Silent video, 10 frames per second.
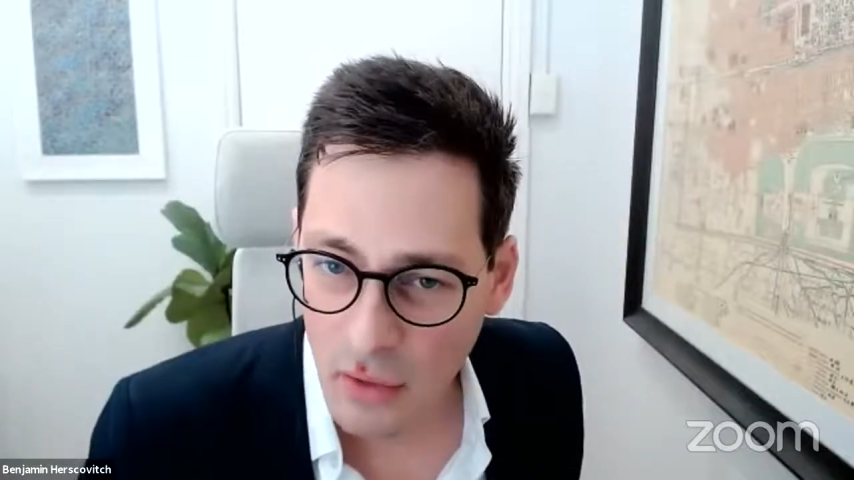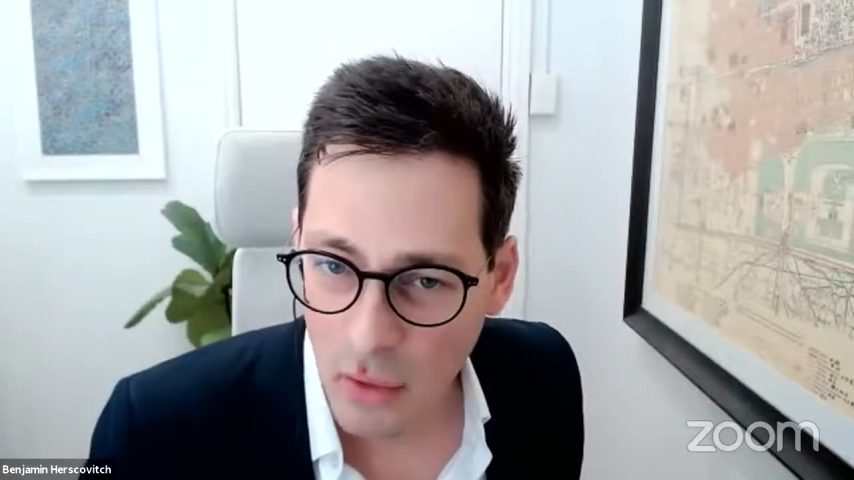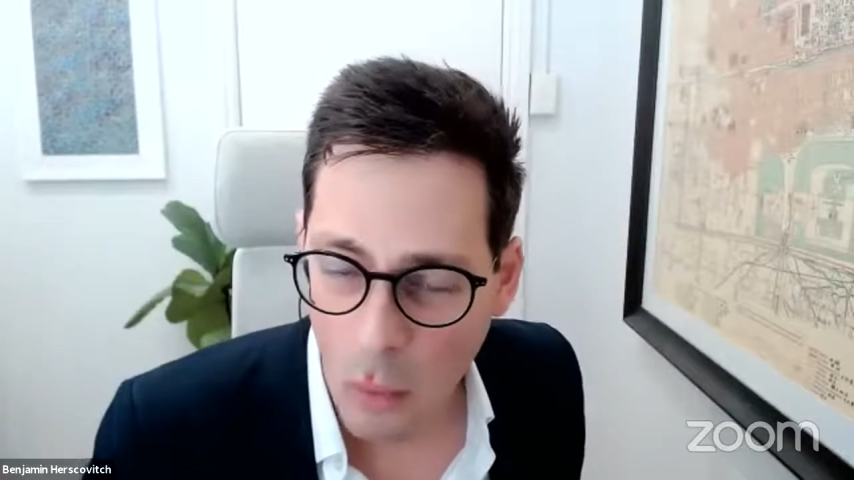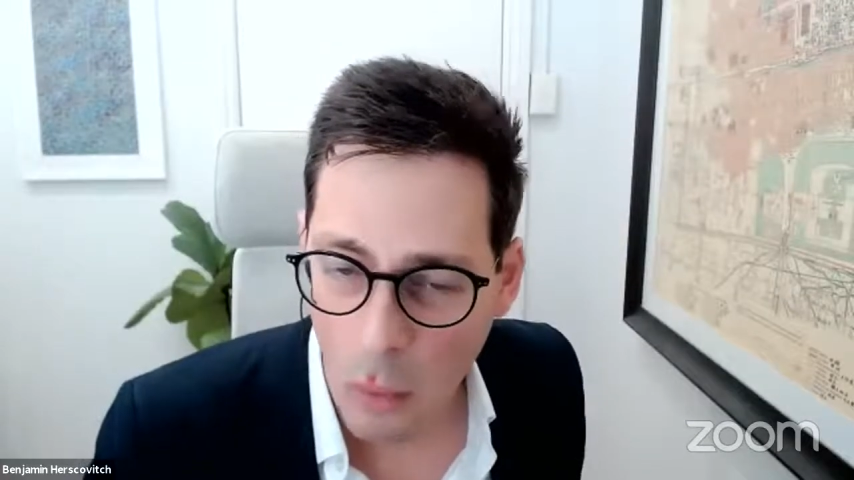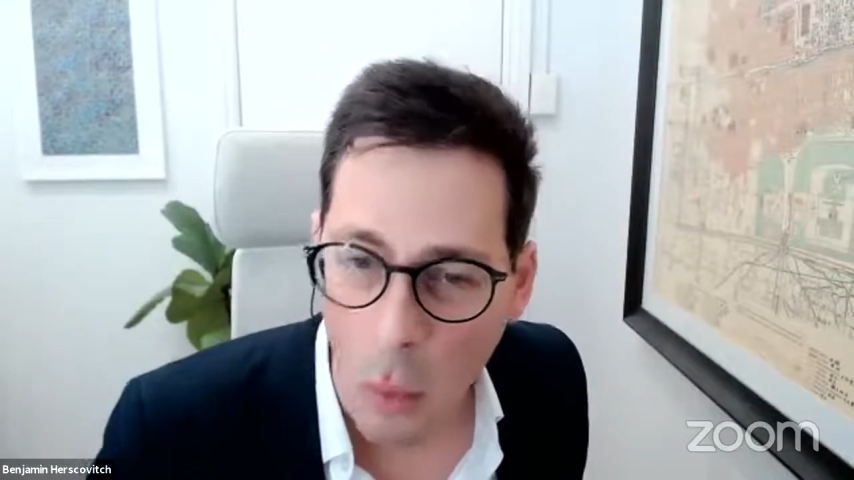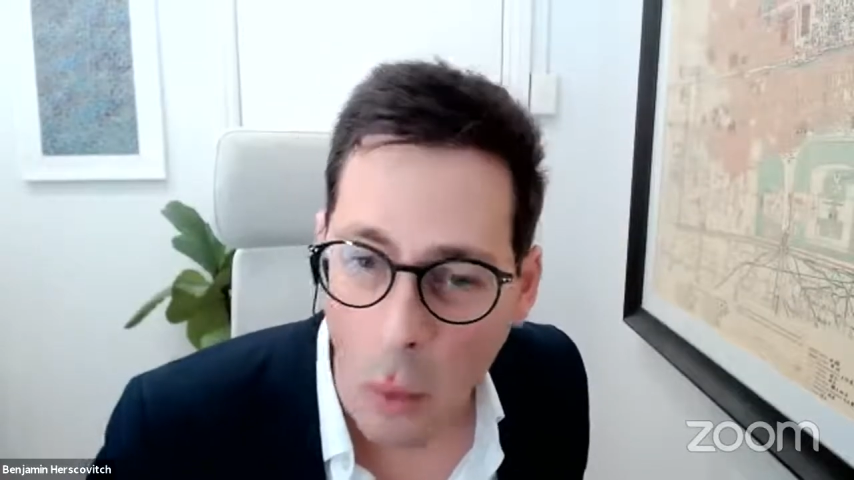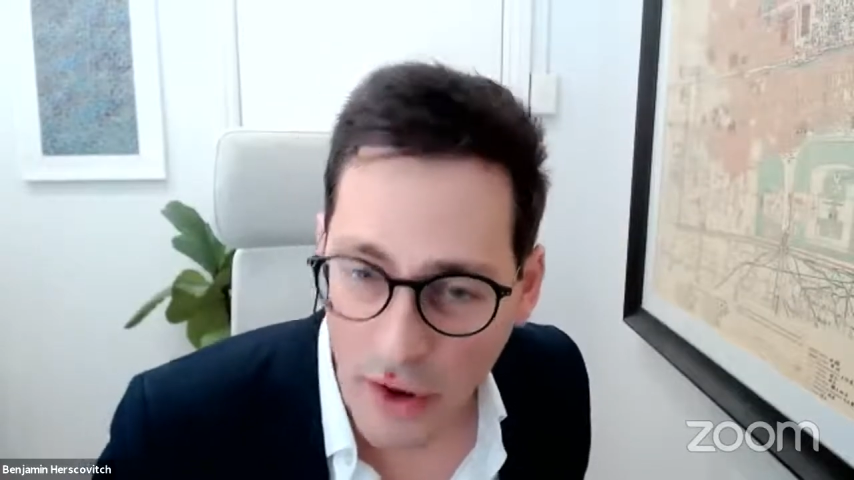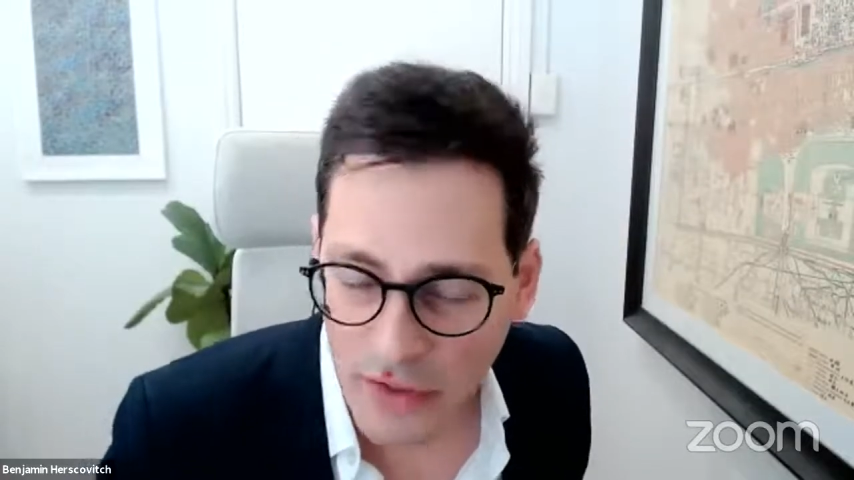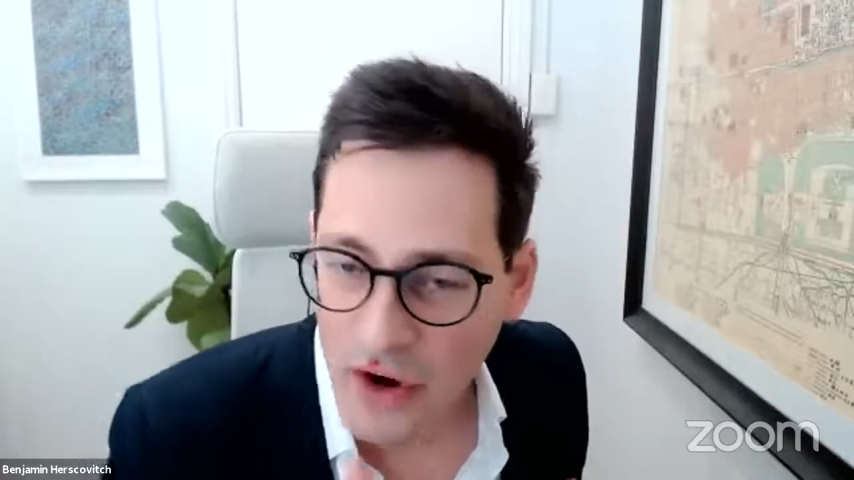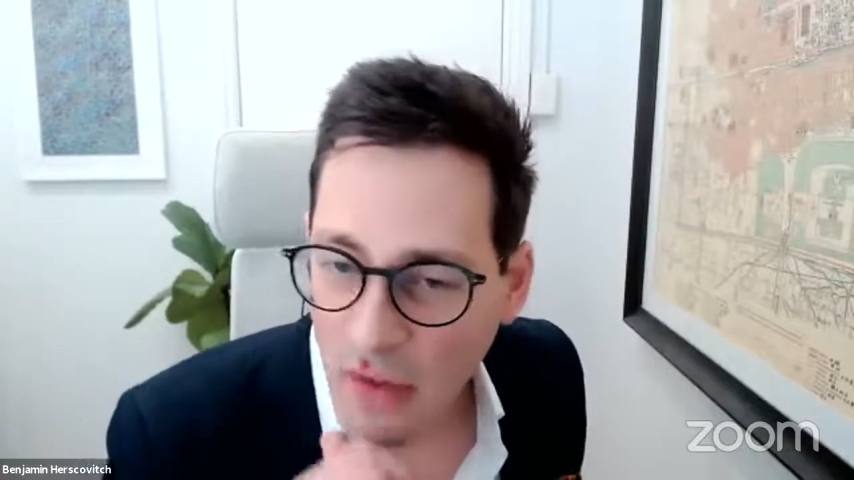
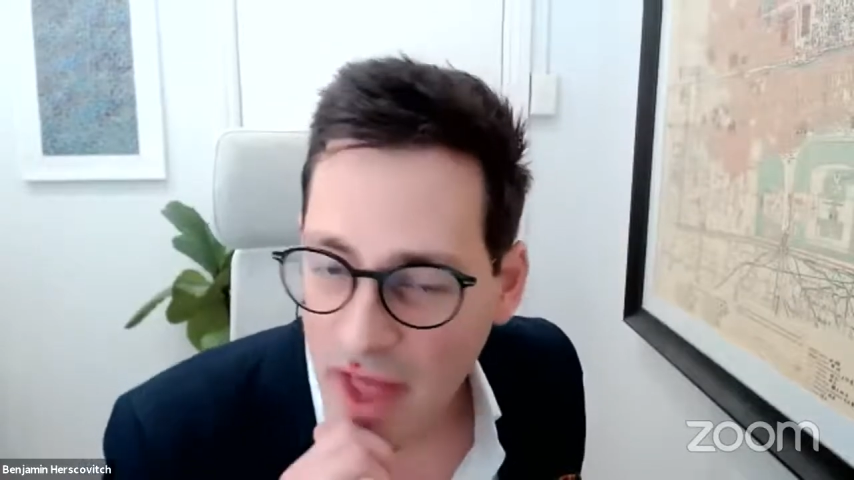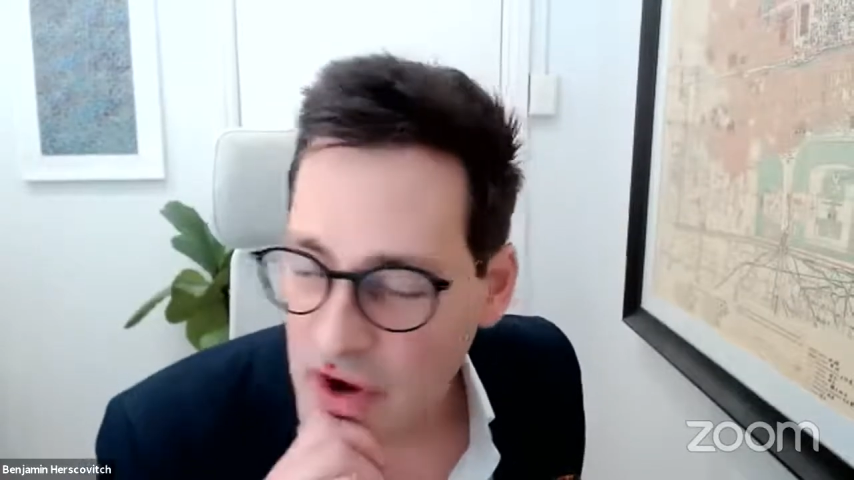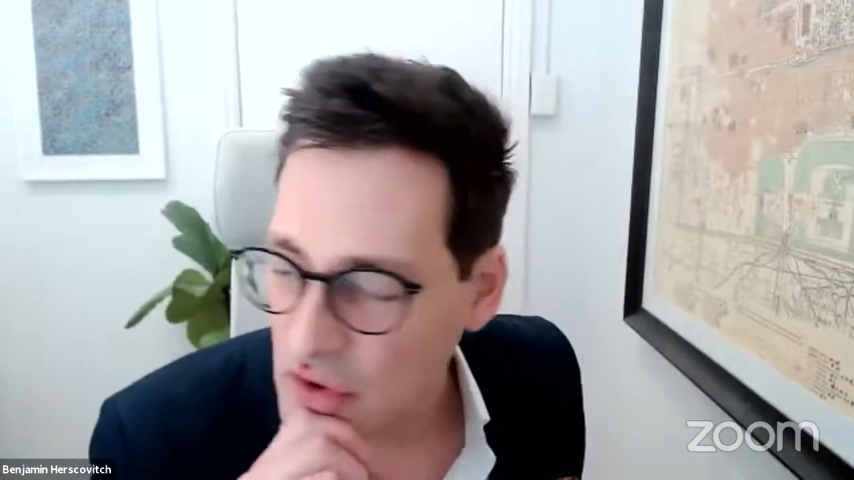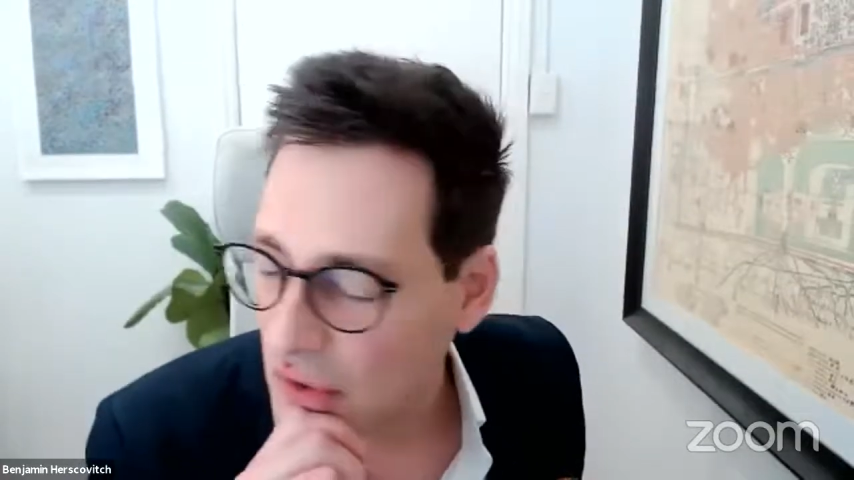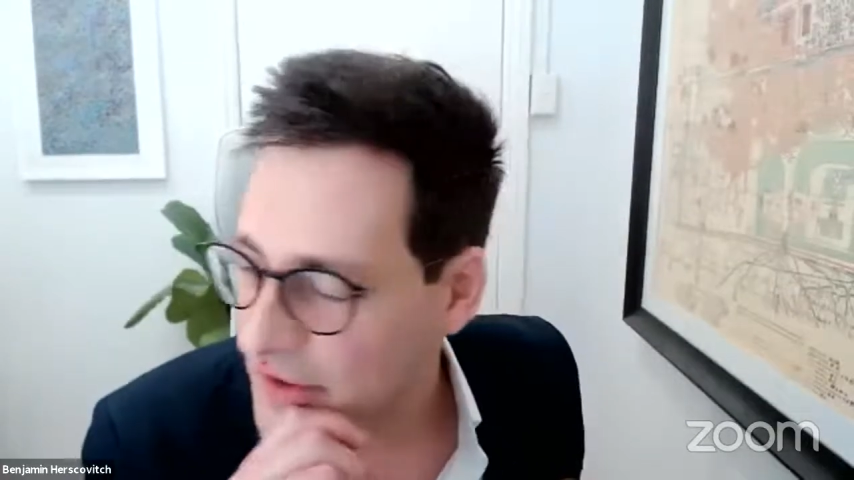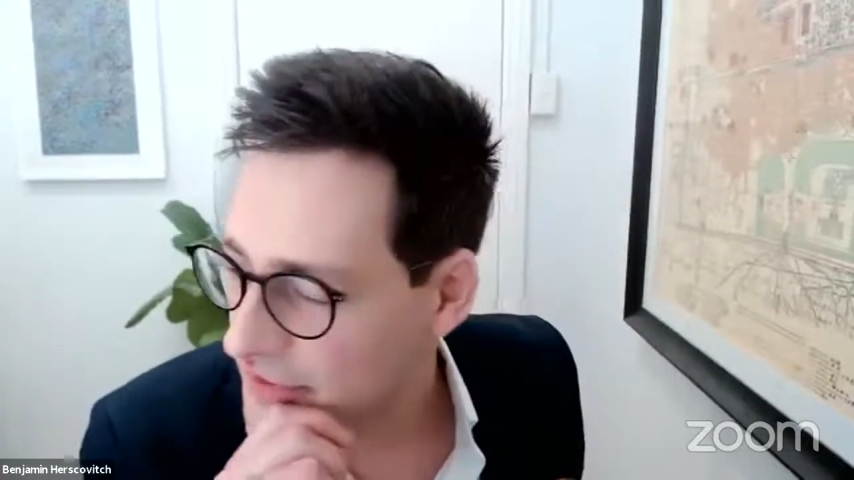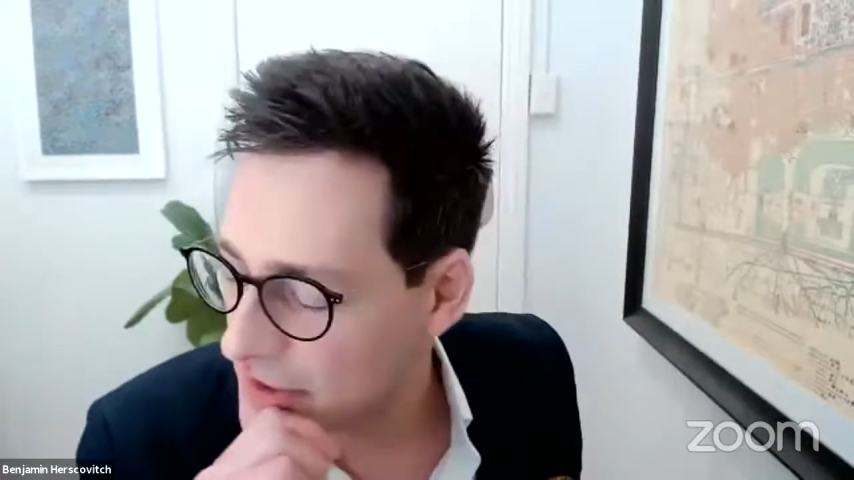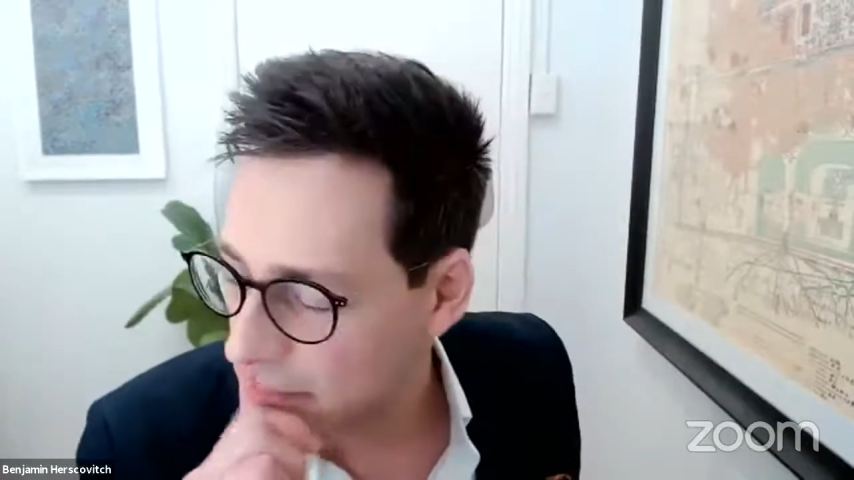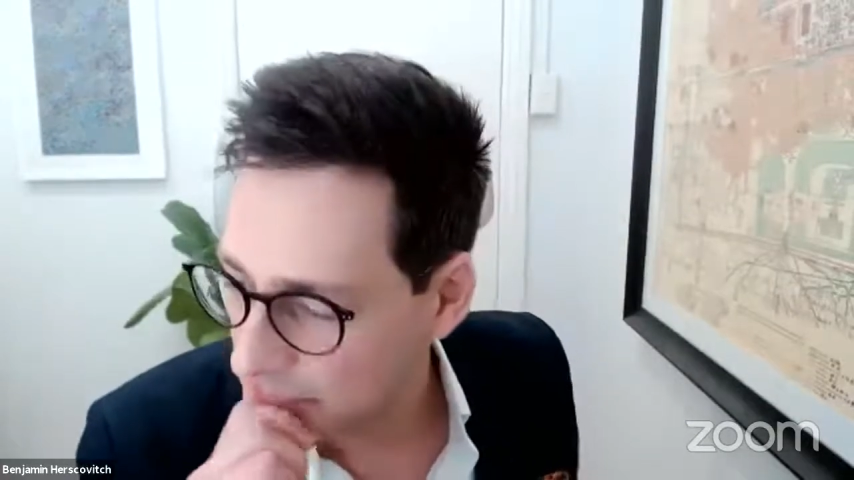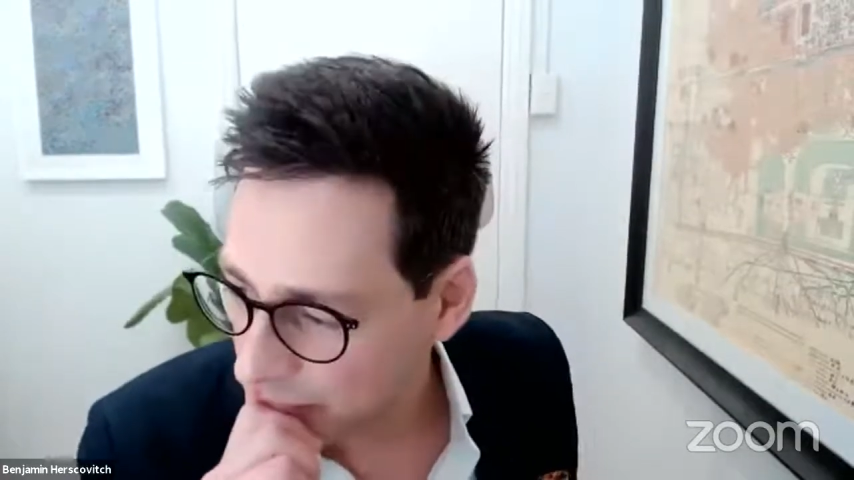warning that I'll end on is
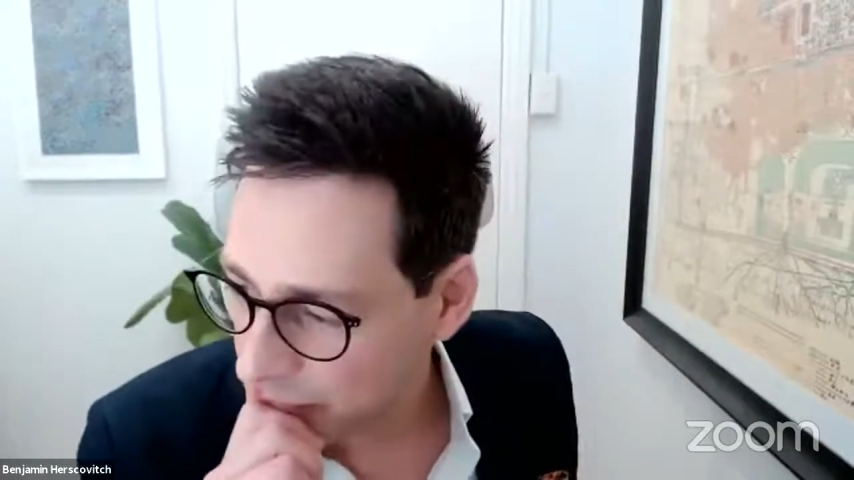that